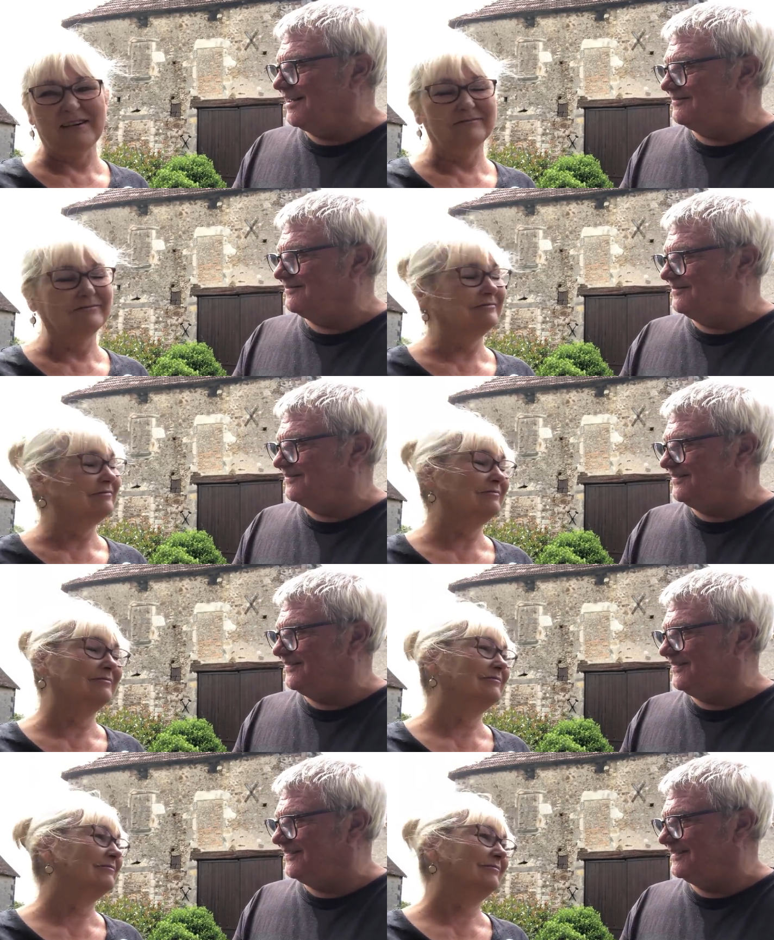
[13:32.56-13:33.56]
Speaker 1: That,
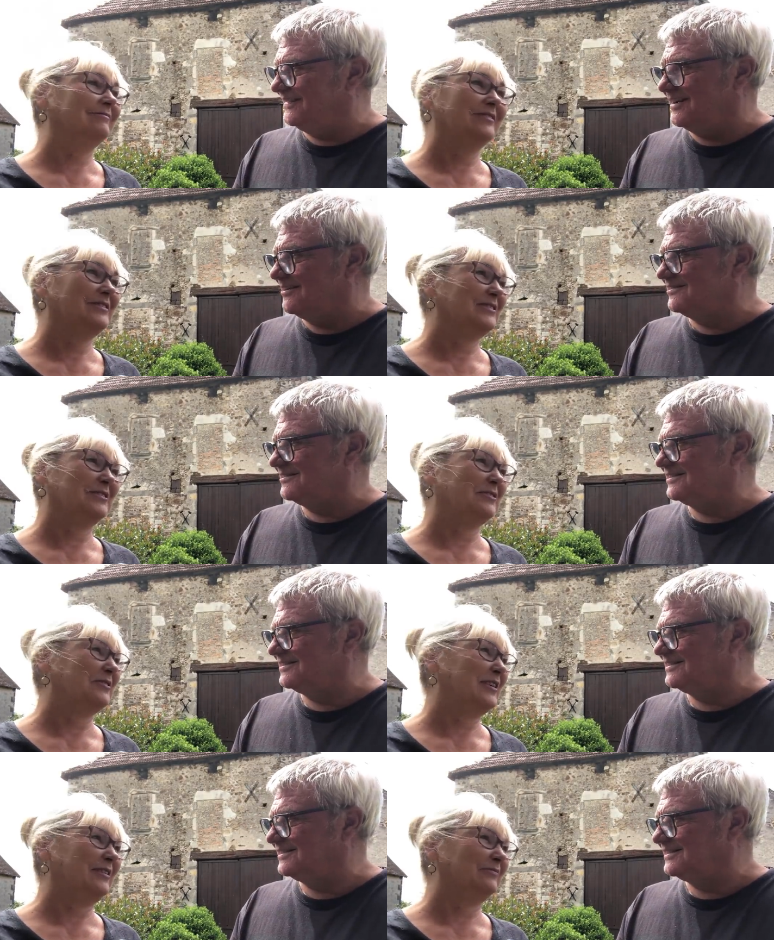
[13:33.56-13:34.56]
no.
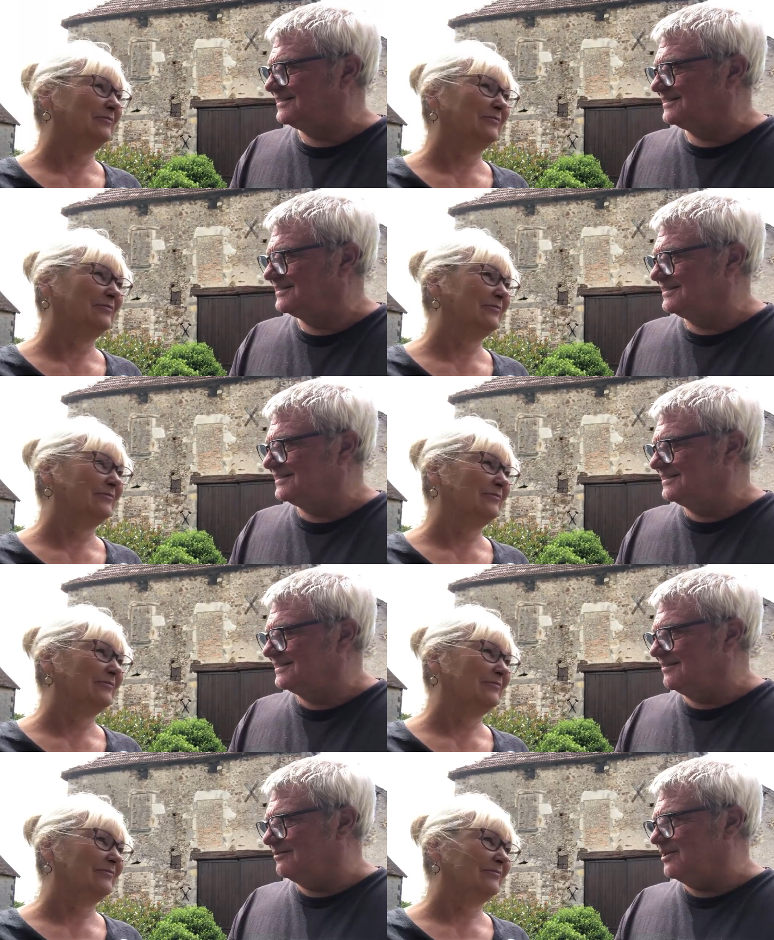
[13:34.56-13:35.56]
Sorry.
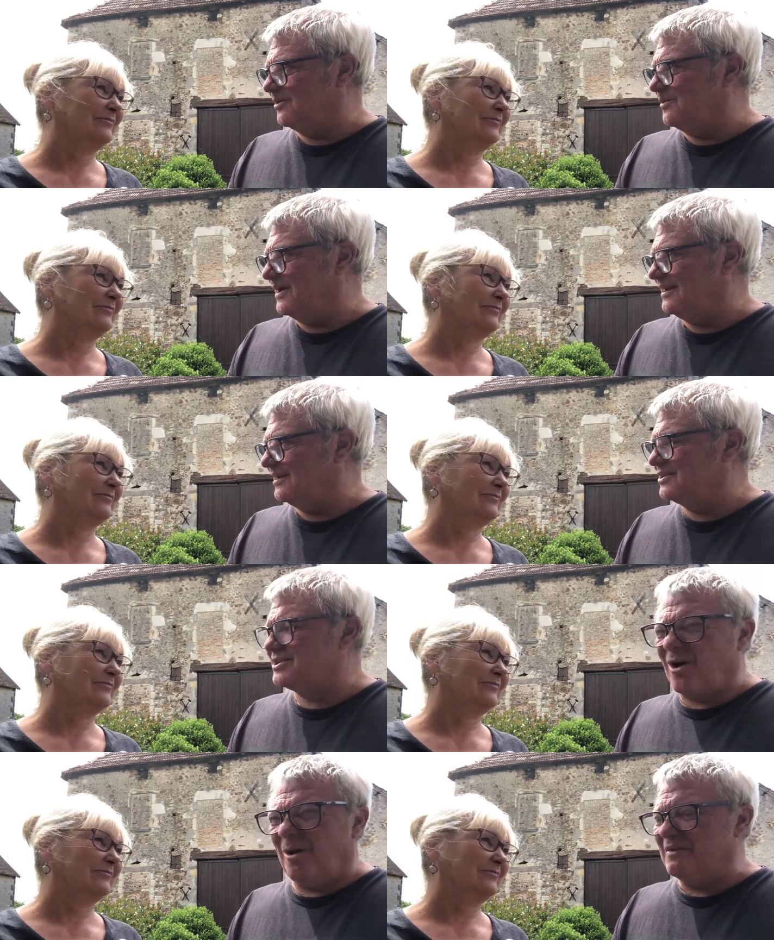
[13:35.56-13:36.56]
We've got to wait.
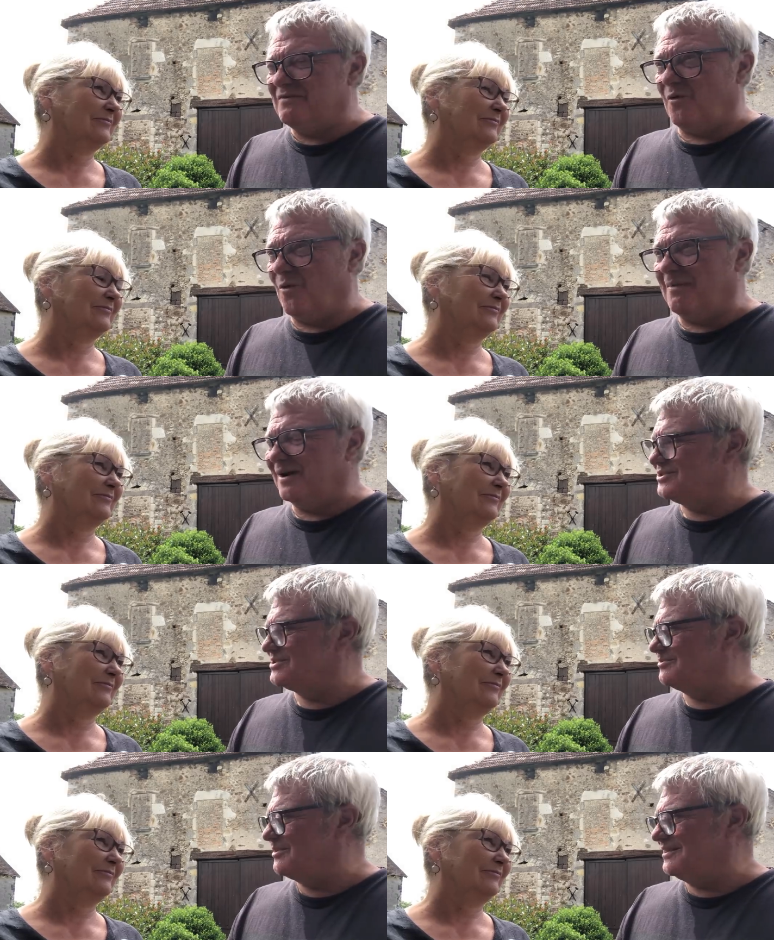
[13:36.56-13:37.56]
It can't be four
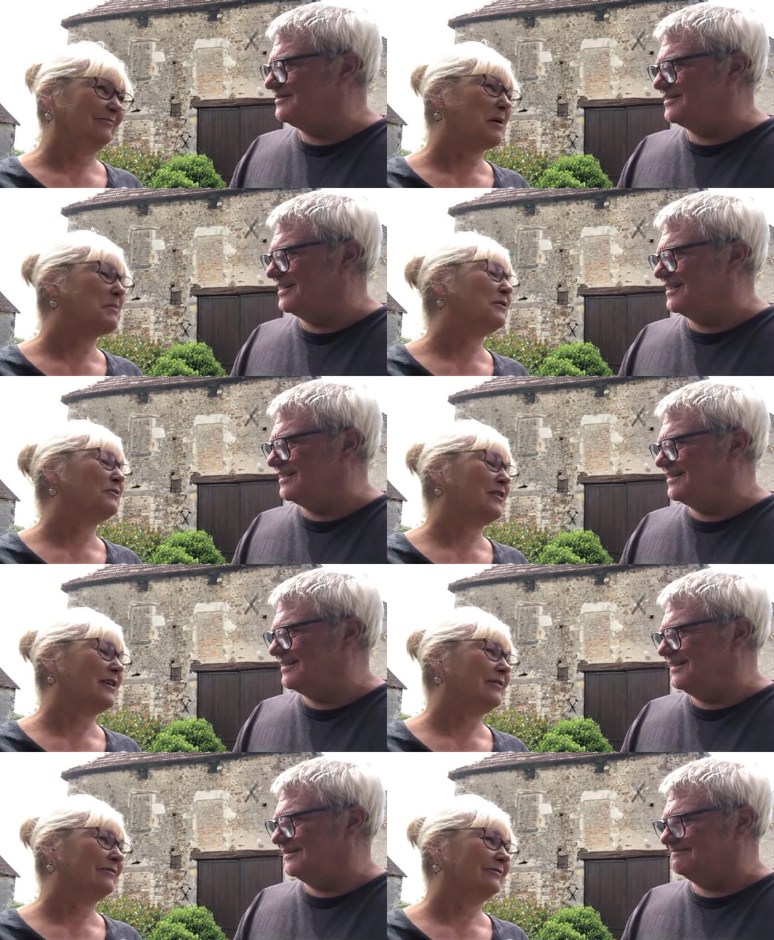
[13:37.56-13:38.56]
months. You wait. maybe
Speaker 2: that.
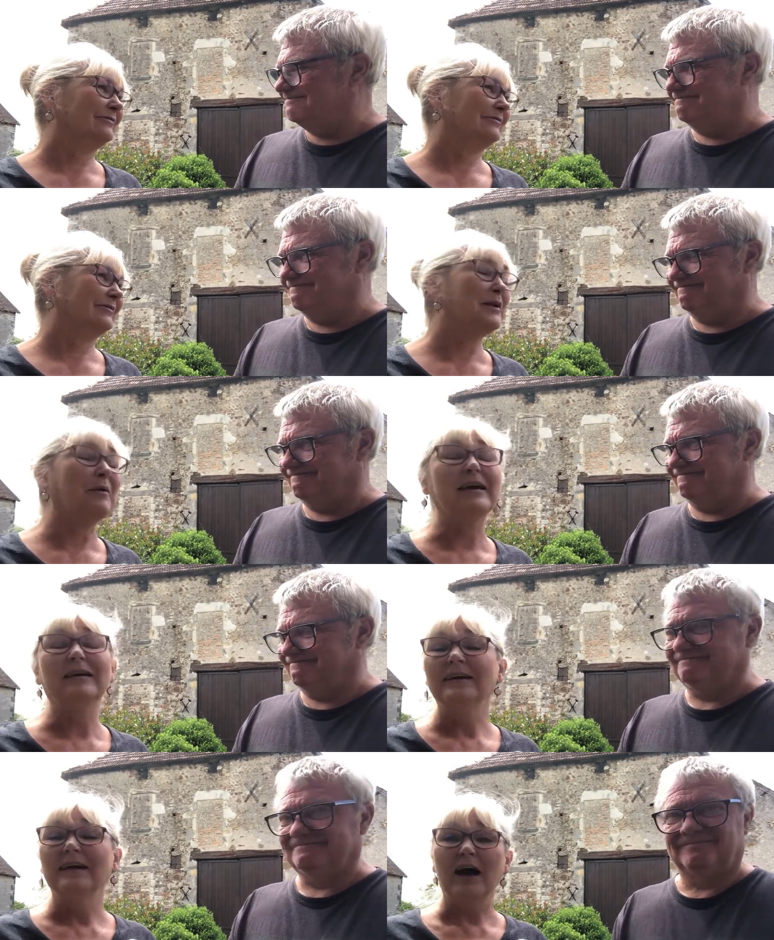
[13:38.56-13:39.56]
three. Anyway,
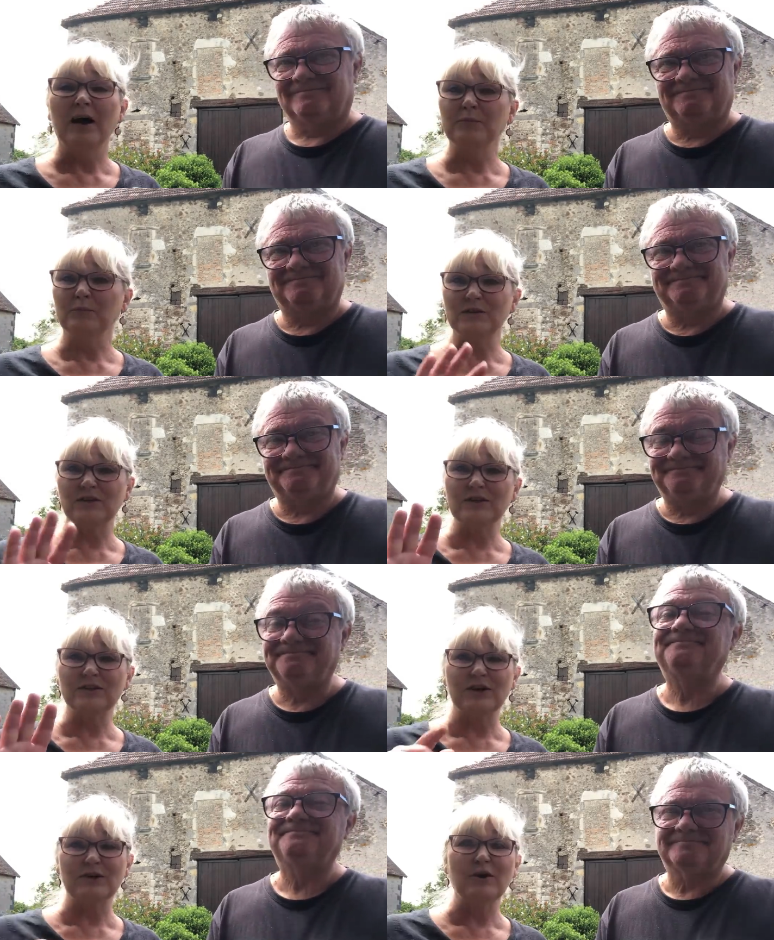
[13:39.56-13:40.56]
um, we'll see you
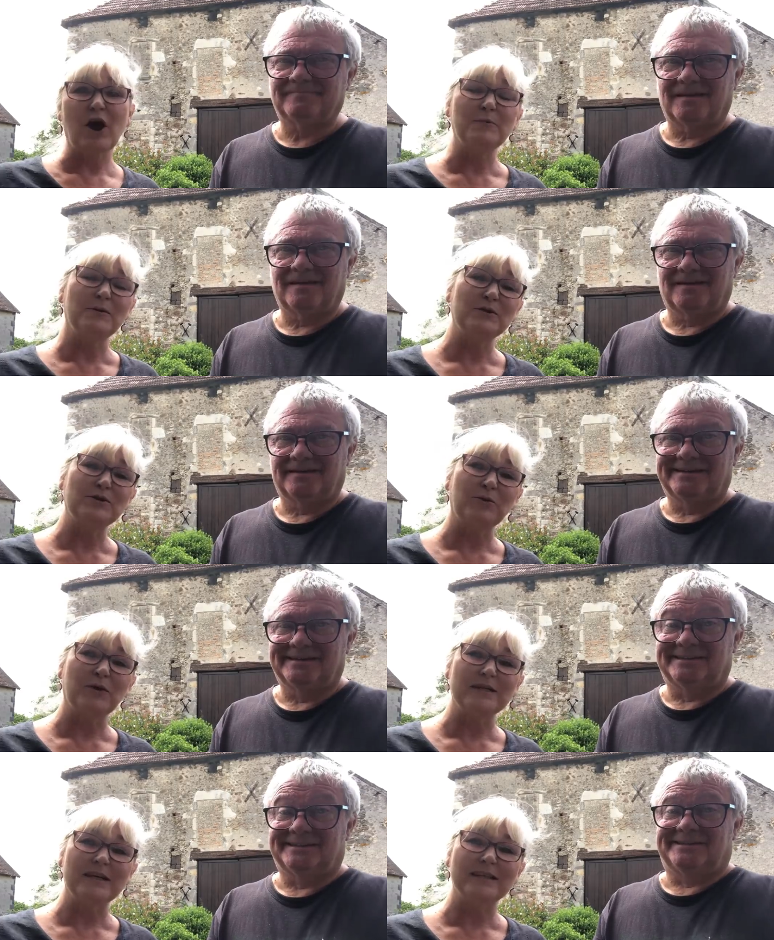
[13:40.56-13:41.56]
soon. Hope you
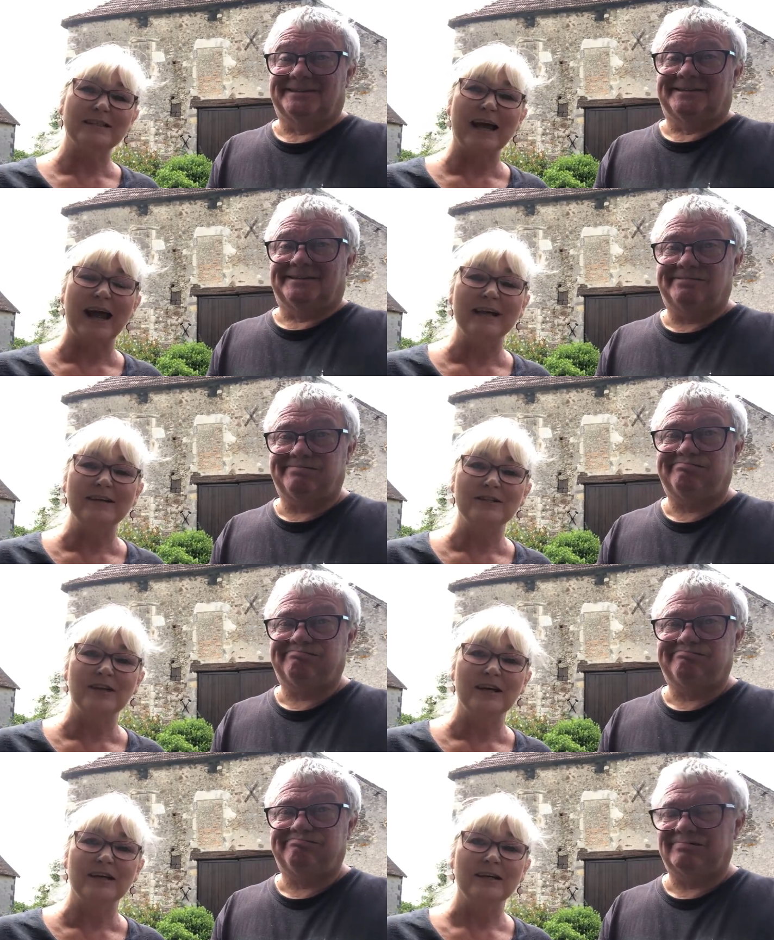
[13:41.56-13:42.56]
enjoyed it and
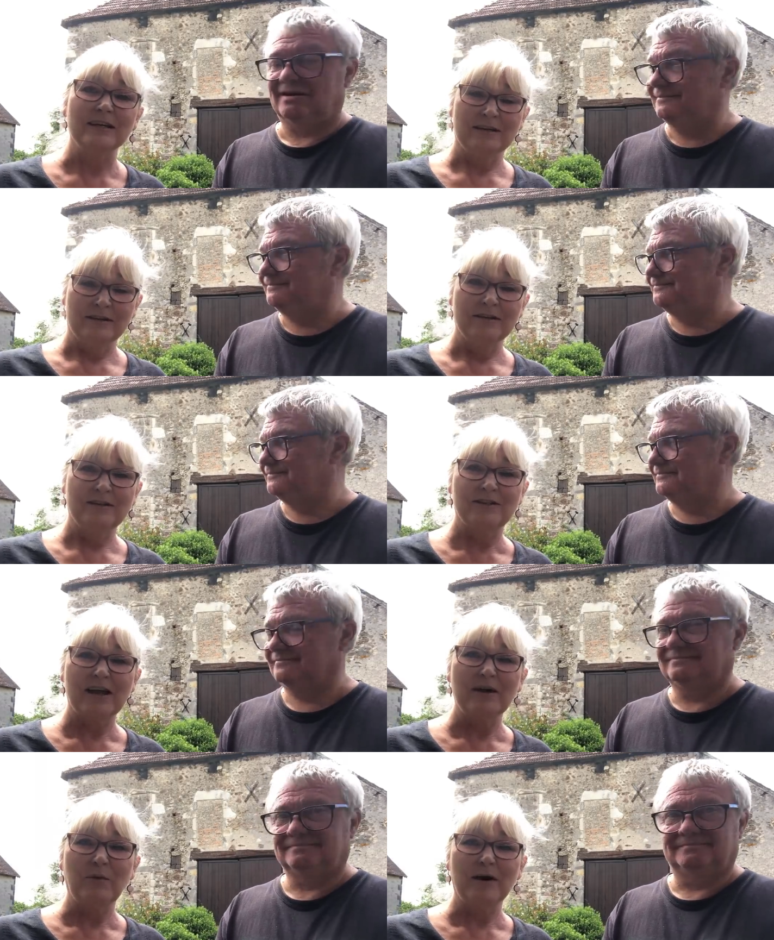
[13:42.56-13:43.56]
uh,
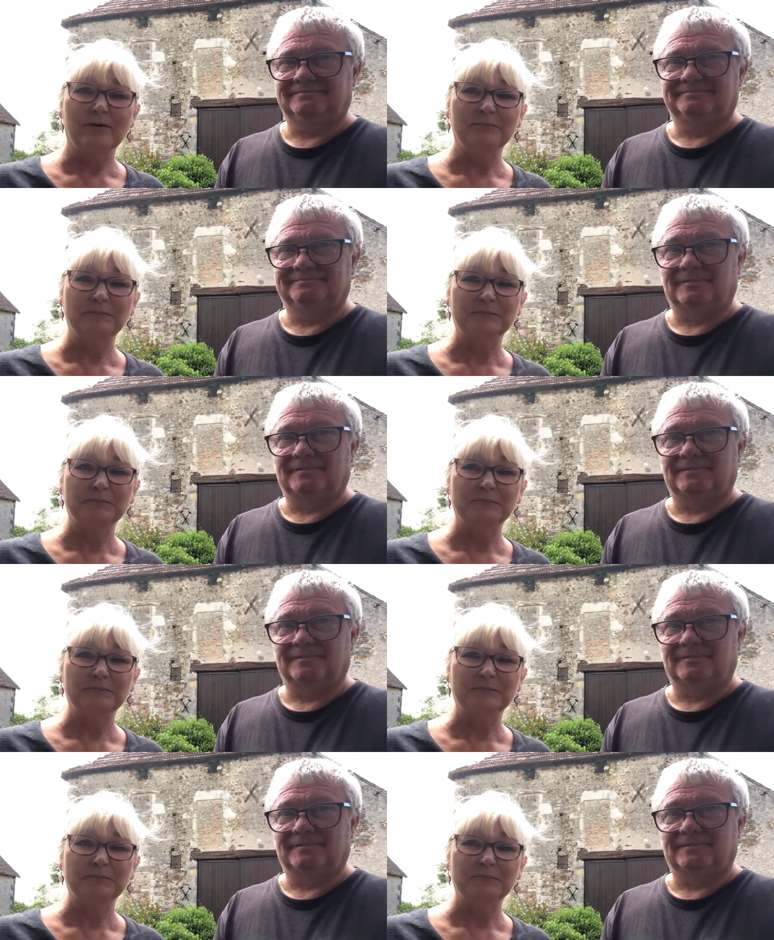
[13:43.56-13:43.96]
stay well.